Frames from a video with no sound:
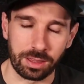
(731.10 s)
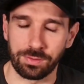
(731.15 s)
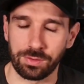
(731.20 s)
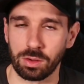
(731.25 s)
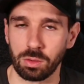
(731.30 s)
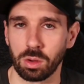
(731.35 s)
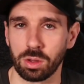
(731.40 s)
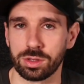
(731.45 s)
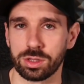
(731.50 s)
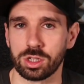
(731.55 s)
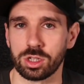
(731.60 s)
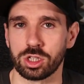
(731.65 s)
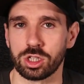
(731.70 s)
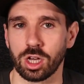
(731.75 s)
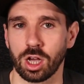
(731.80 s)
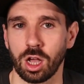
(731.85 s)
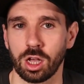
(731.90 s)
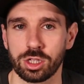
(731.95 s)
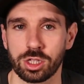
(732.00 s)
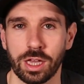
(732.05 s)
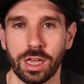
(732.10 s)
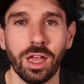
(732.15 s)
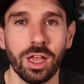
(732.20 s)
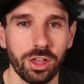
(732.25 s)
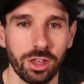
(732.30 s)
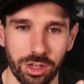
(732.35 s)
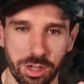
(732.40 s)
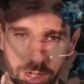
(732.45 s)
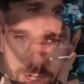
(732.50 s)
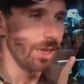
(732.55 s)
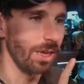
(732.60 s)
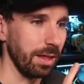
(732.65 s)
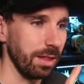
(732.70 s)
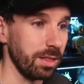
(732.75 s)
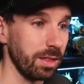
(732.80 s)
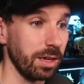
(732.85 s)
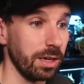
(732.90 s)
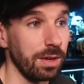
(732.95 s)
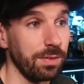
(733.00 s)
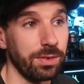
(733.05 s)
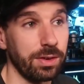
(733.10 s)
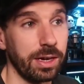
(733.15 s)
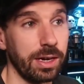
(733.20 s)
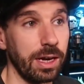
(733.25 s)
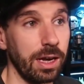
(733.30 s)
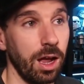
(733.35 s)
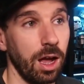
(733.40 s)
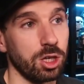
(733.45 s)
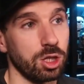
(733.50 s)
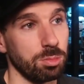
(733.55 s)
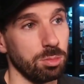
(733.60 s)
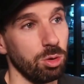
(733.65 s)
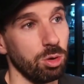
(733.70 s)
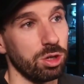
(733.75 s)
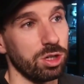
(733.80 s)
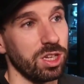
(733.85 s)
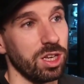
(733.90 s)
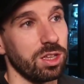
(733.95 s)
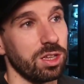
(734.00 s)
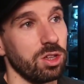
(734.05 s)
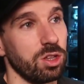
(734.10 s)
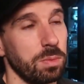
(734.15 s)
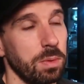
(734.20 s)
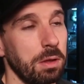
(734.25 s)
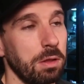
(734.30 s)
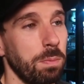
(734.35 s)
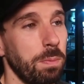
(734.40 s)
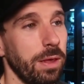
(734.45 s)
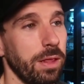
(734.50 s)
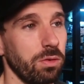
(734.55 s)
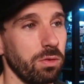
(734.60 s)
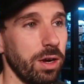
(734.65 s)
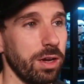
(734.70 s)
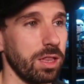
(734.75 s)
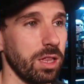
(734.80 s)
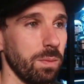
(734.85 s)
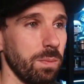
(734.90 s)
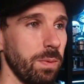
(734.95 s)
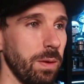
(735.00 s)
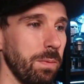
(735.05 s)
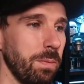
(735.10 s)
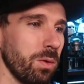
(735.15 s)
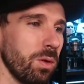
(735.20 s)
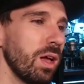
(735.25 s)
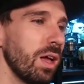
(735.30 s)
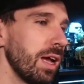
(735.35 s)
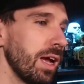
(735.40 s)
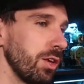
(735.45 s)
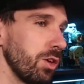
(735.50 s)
if you wanted to charge it. You're going to get significantly larger mortgages because you'll be able to pick the right type of people,